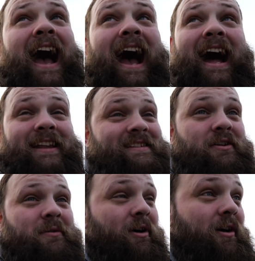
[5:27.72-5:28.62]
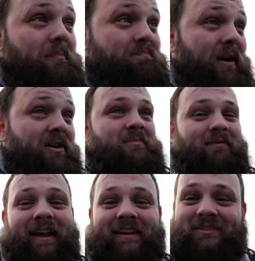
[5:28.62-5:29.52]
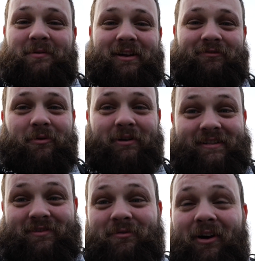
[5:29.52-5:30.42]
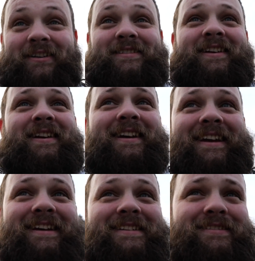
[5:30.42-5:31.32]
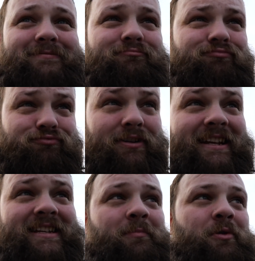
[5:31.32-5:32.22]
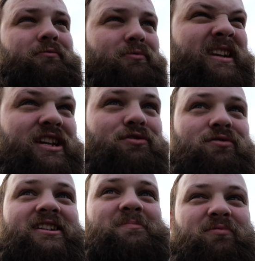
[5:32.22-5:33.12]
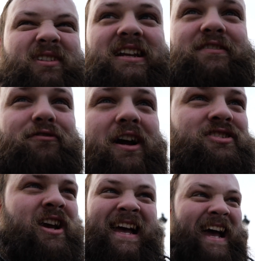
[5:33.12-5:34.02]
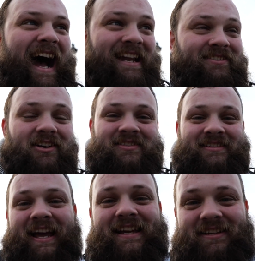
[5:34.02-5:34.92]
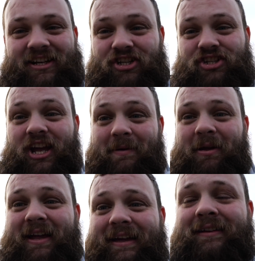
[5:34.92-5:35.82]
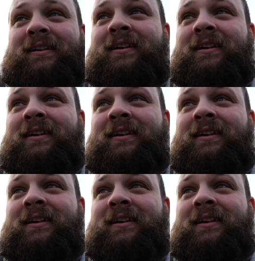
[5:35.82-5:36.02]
And I'll tell you what, Birra Moretti is the way forward. It's so nice. It is really smooth, really crisp, really fresh, and doesn't taste like a shit beer.